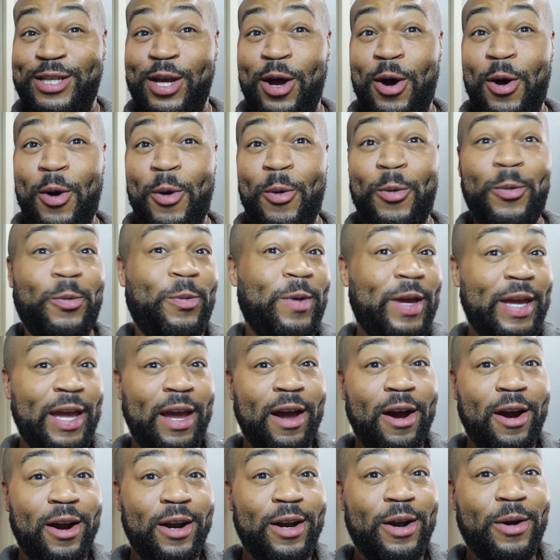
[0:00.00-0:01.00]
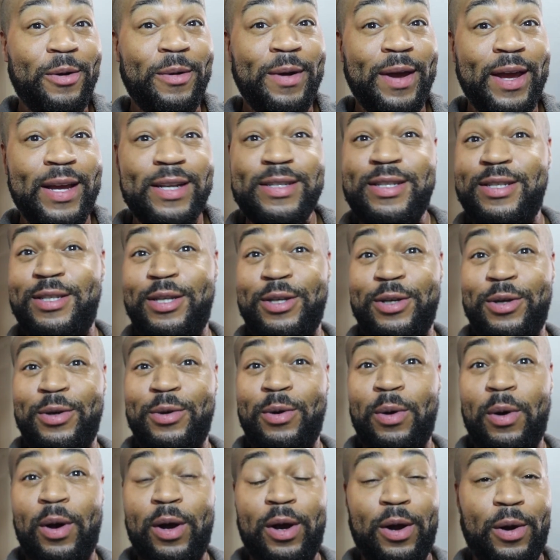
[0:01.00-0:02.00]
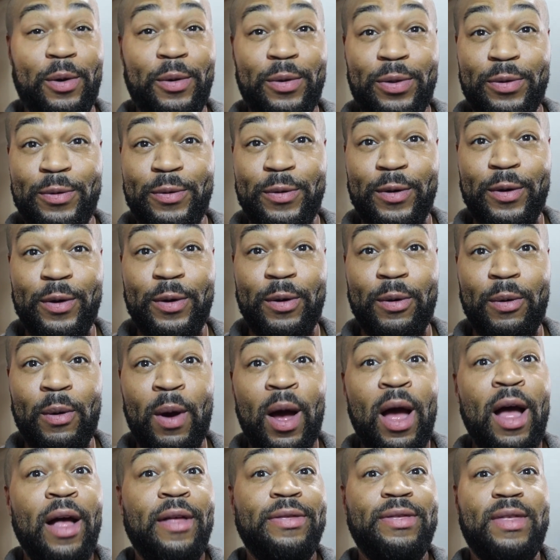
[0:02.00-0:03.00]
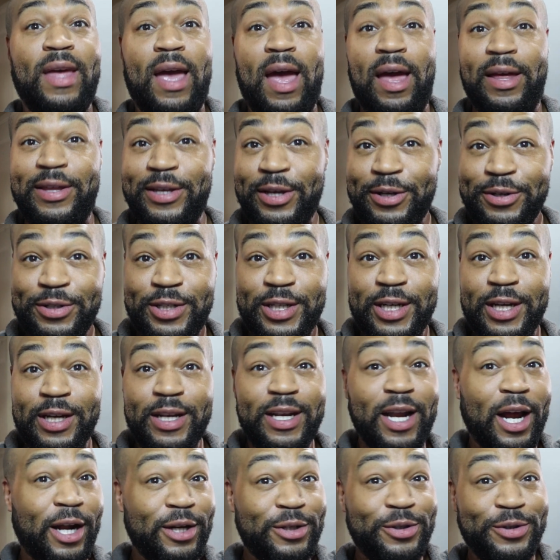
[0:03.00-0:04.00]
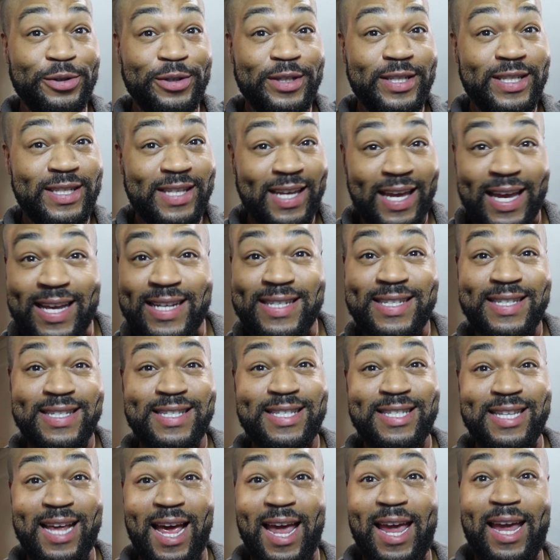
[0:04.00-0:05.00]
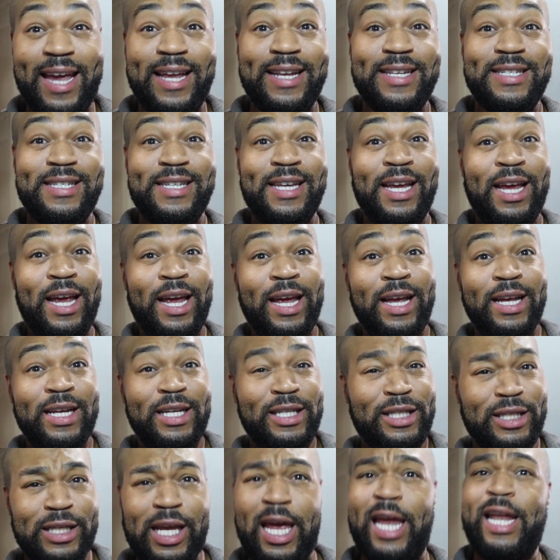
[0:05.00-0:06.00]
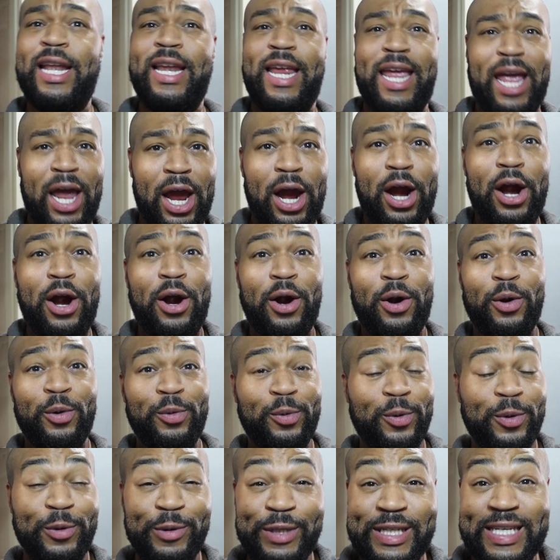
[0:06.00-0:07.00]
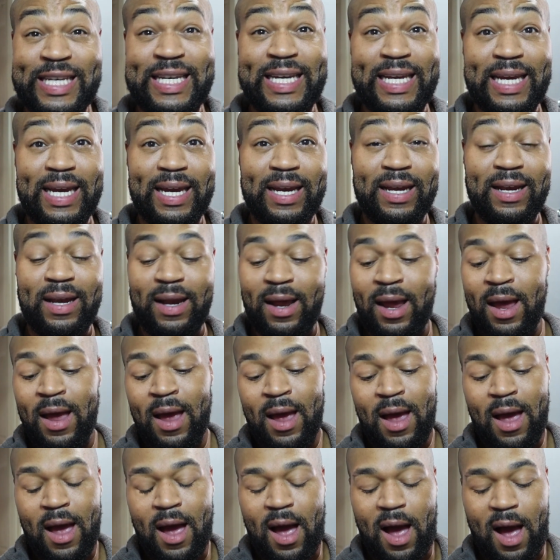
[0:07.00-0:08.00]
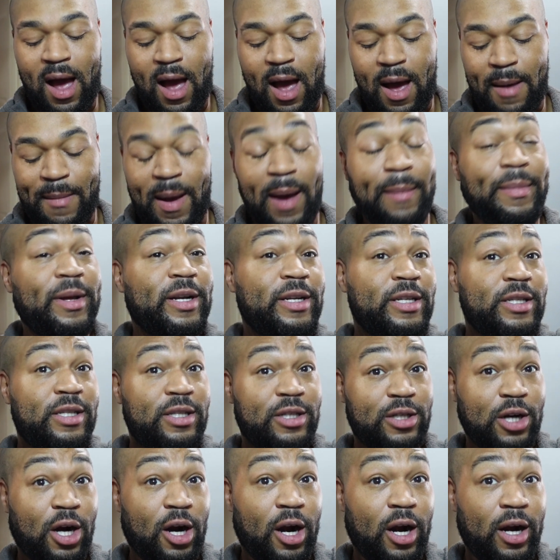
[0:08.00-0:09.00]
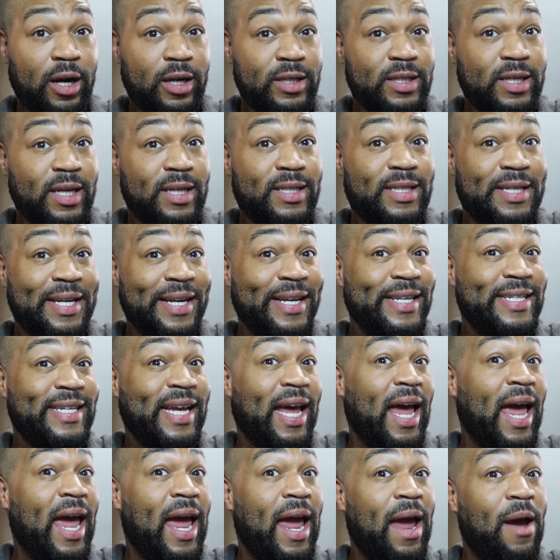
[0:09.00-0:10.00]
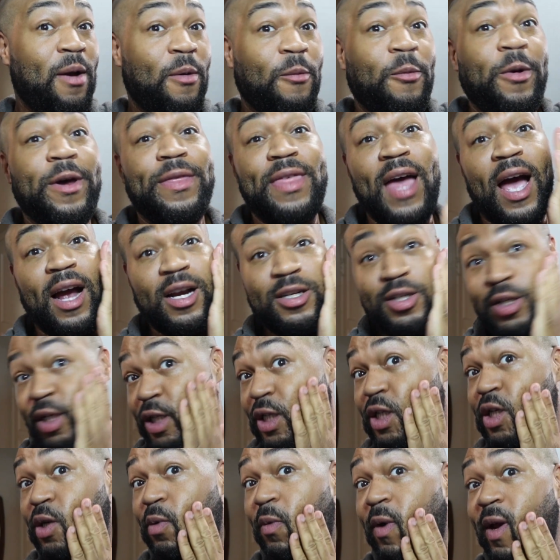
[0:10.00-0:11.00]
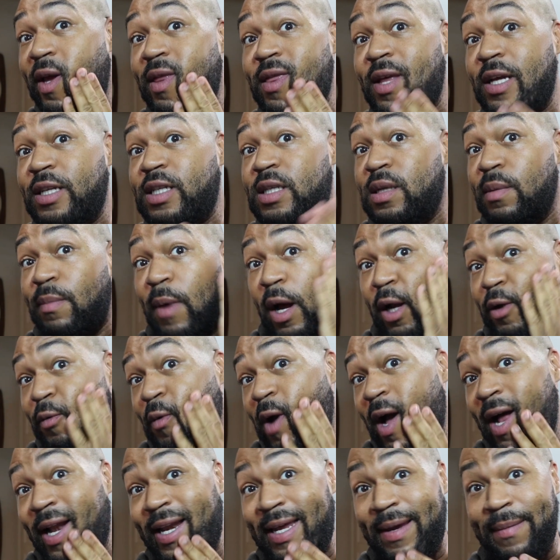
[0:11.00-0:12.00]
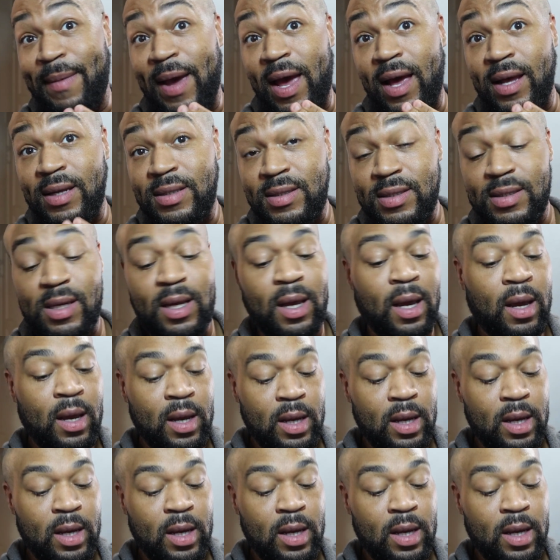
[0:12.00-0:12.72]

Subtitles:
So we are going to go through the Eugene Natural Skin Science skincare routine. I'm gonna start today with actually doing the Tamanu honey mask.